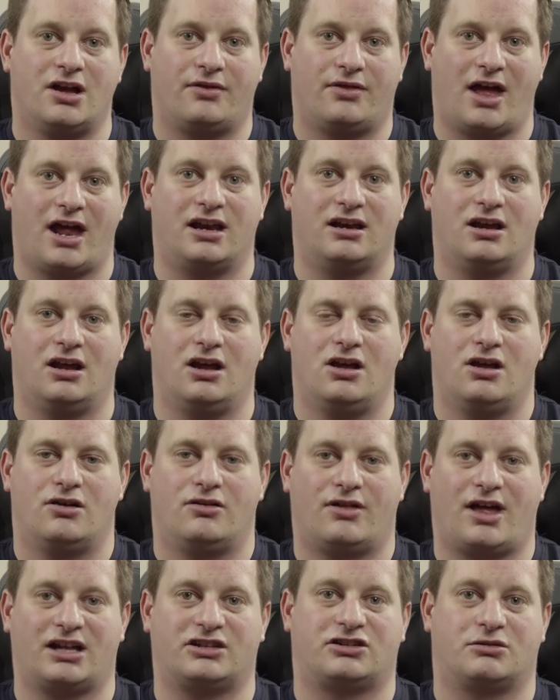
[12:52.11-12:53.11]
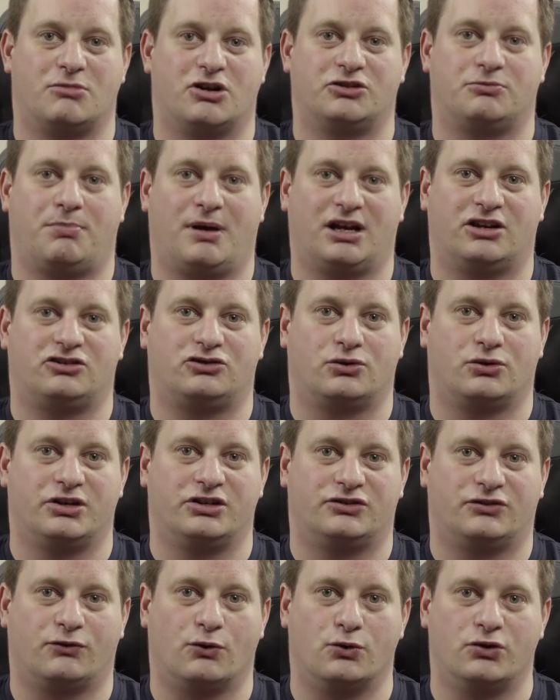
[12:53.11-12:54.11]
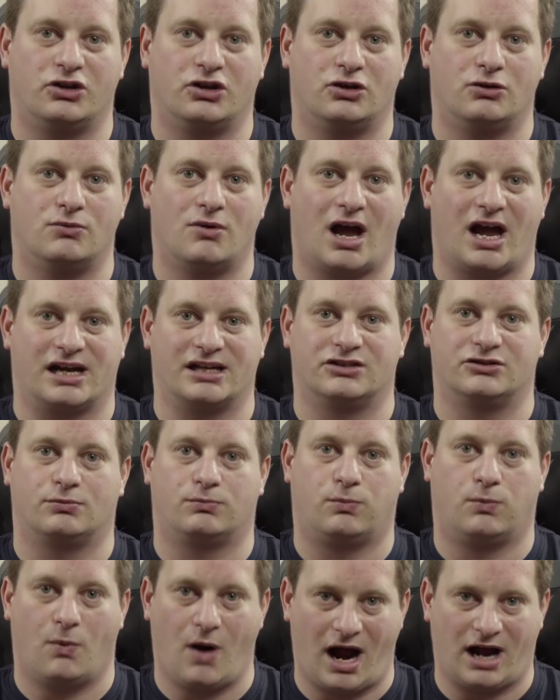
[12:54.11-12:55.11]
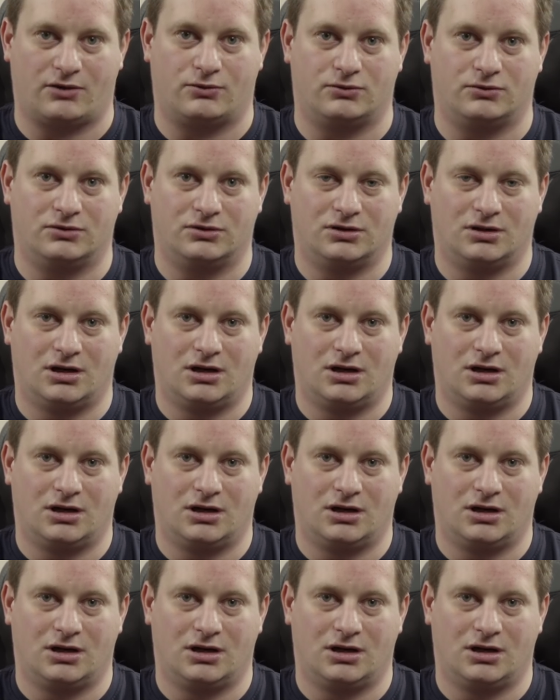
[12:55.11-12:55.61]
then that's a much better choice for you as well.